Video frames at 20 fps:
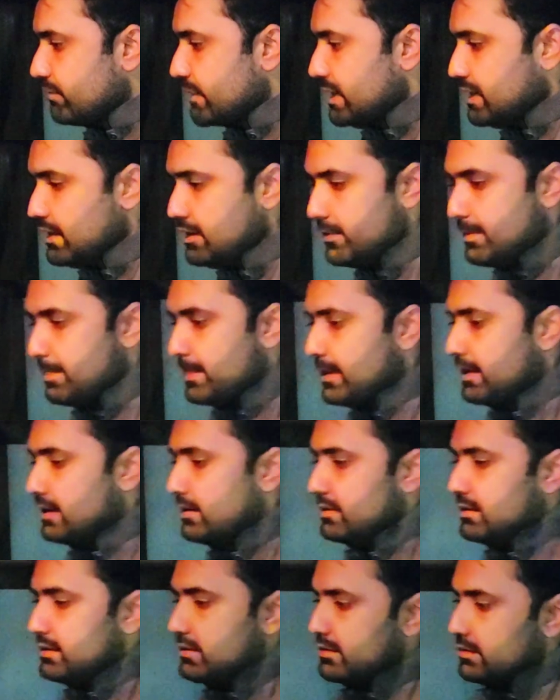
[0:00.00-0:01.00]
yeah,
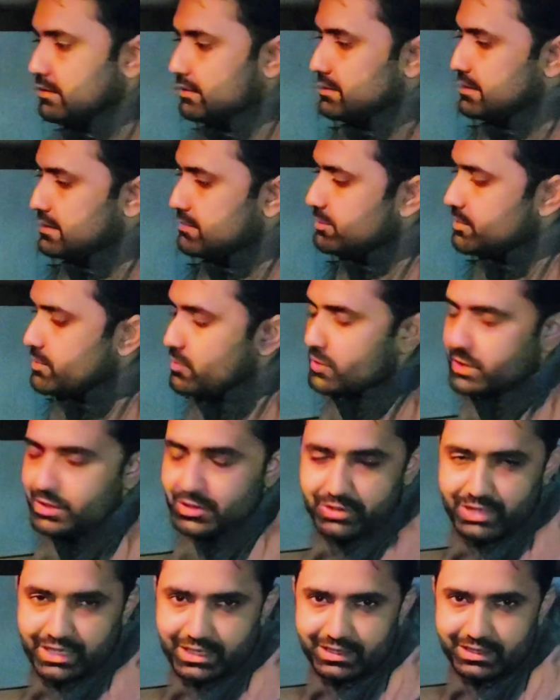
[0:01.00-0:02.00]
let me know
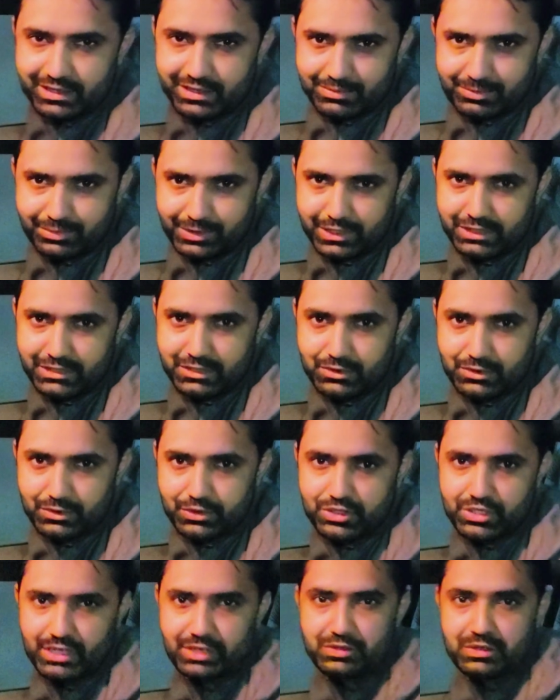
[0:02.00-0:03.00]
what you think. Please
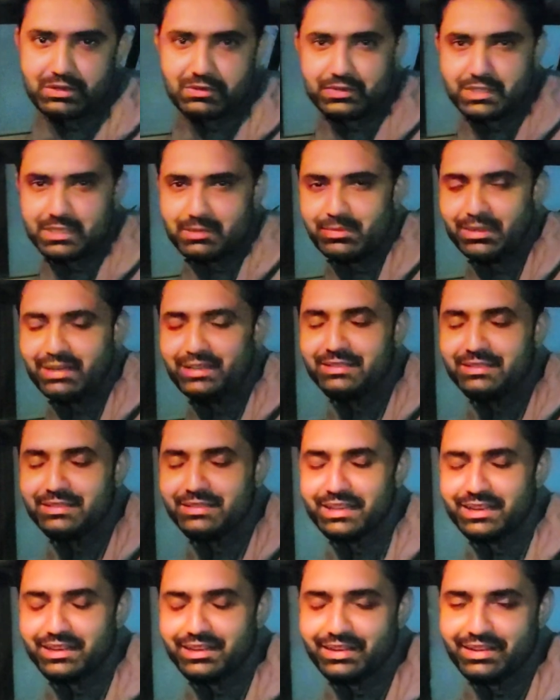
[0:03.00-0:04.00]
do share your feedback.
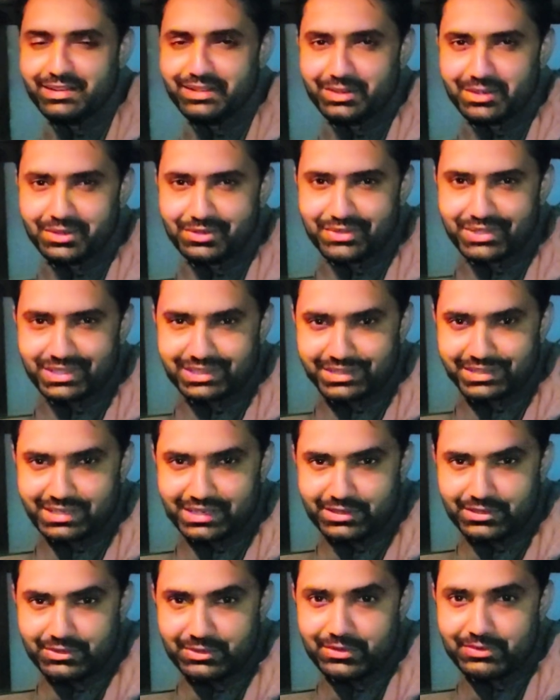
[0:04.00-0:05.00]
Take great care of
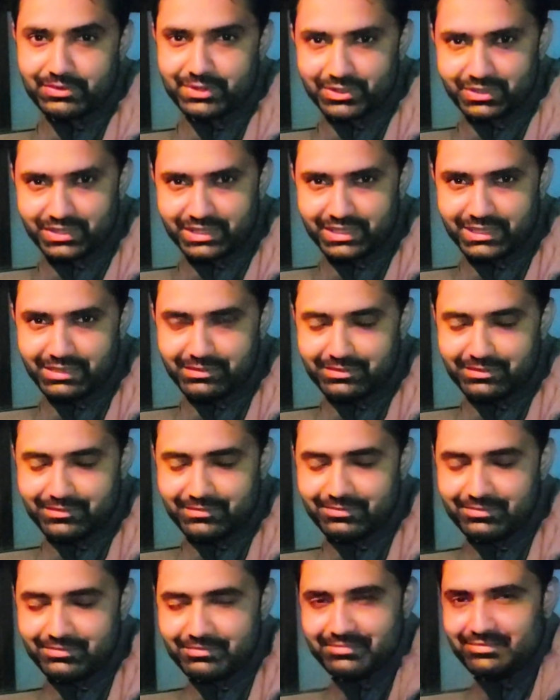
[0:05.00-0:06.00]
yourself.
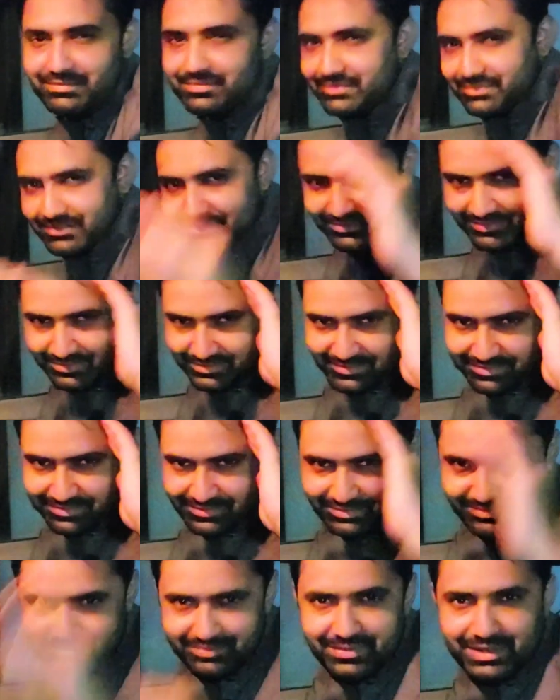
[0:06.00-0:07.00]

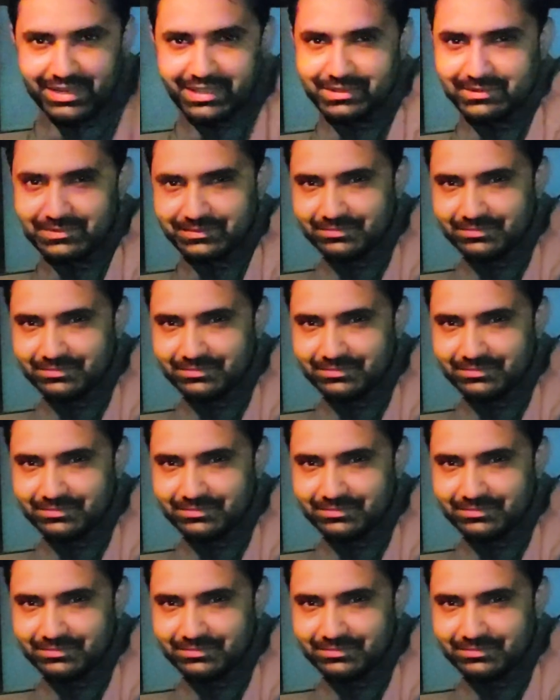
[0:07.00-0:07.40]
Bye.